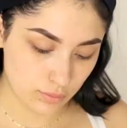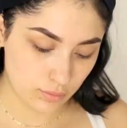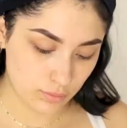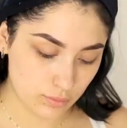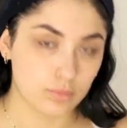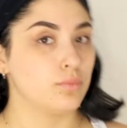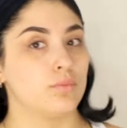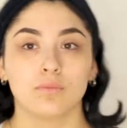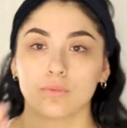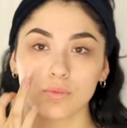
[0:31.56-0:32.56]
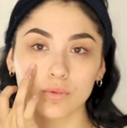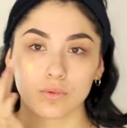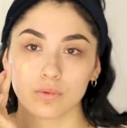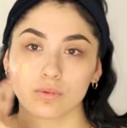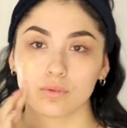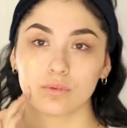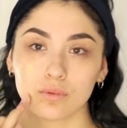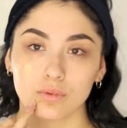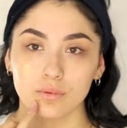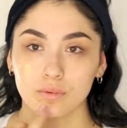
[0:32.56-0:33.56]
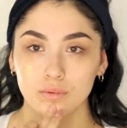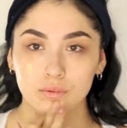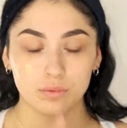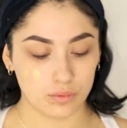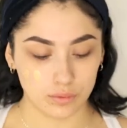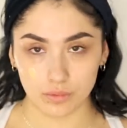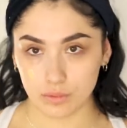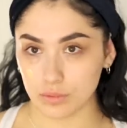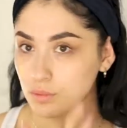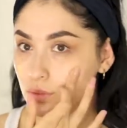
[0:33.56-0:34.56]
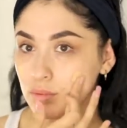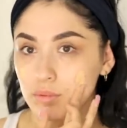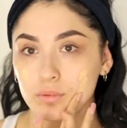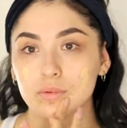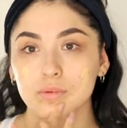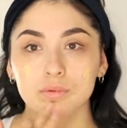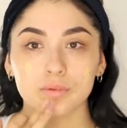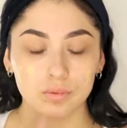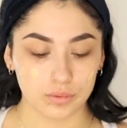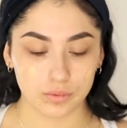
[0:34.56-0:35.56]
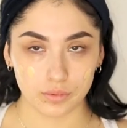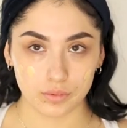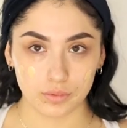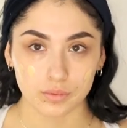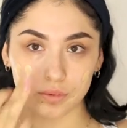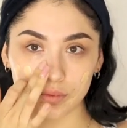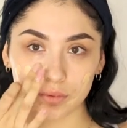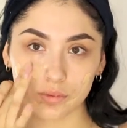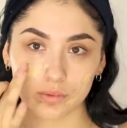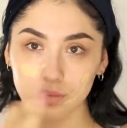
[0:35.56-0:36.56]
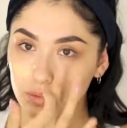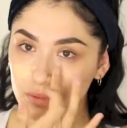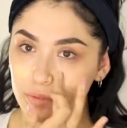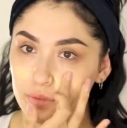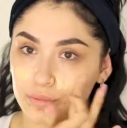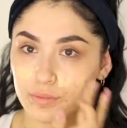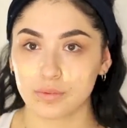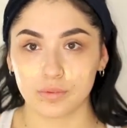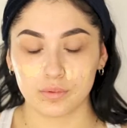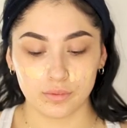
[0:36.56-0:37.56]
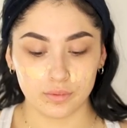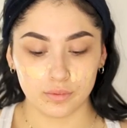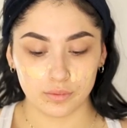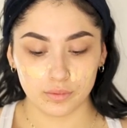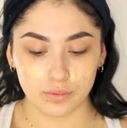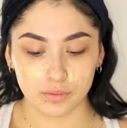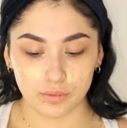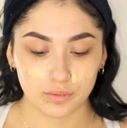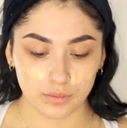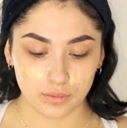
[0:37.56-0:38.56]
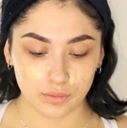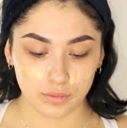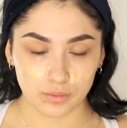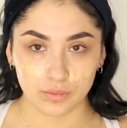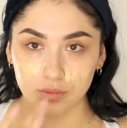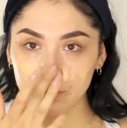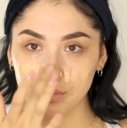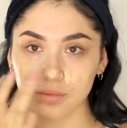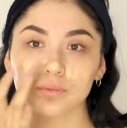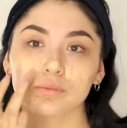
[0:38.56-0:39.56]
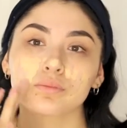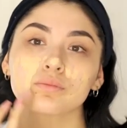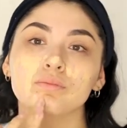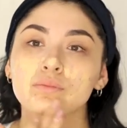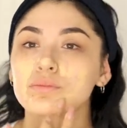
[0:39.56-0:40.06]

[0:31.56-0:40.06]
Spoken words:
two. I already have my primer and my moisturizer. And I'm just going to apply it all over my face.